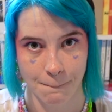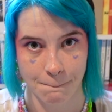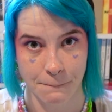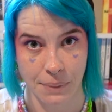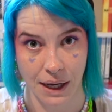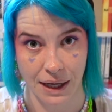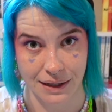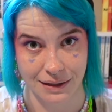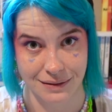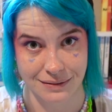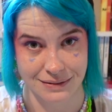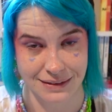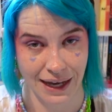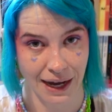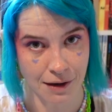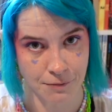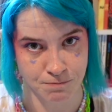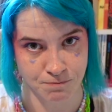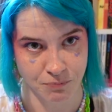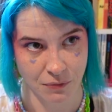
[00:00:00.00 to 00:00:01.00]
But
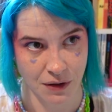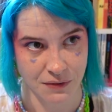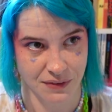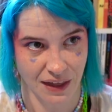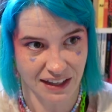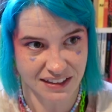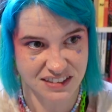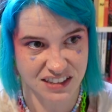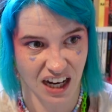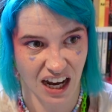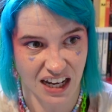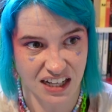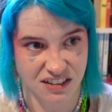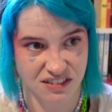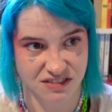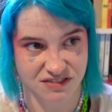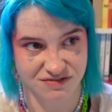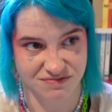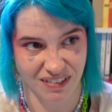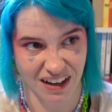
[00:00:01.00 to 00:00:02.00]
yeah, that's kind
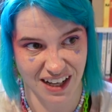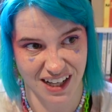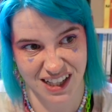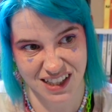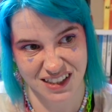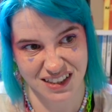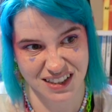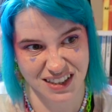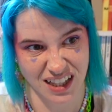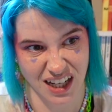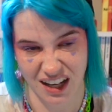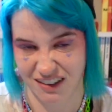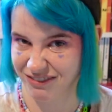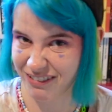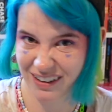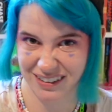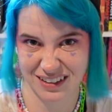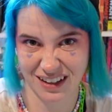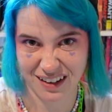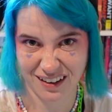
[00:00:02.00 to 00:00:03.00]
of my, I
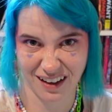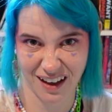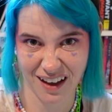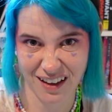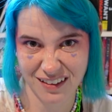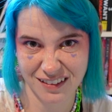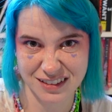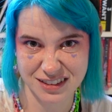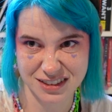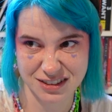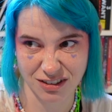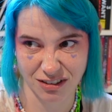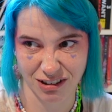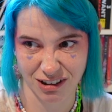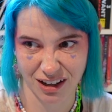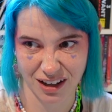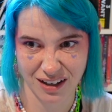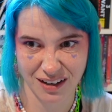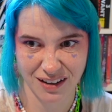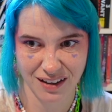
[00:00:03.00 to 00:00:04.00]
failed out of college
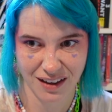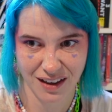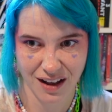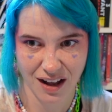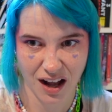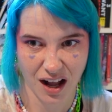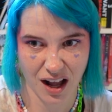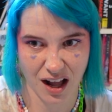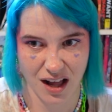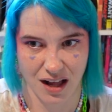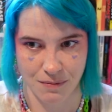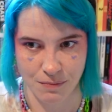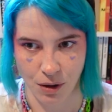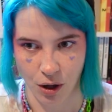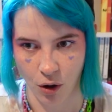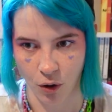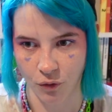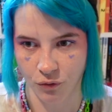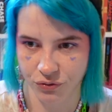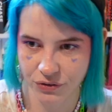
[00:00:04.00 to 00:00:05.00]
story.
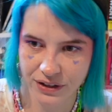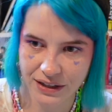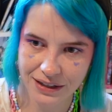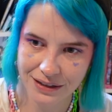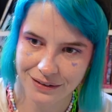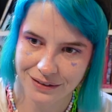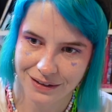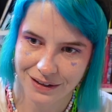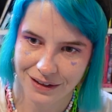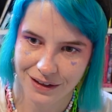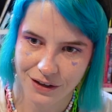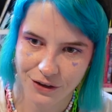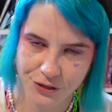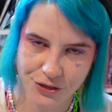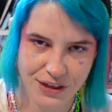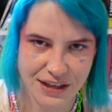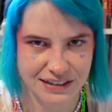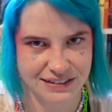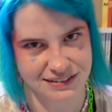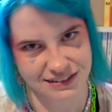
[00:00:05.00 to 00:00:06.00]
Hopefully
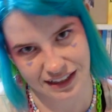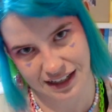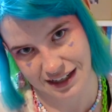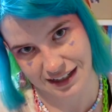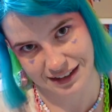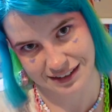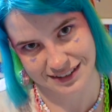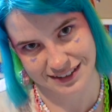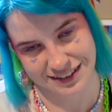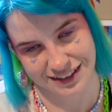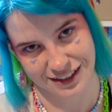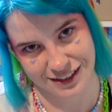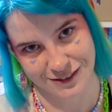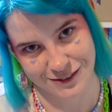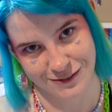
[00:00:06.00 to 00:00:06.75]
this is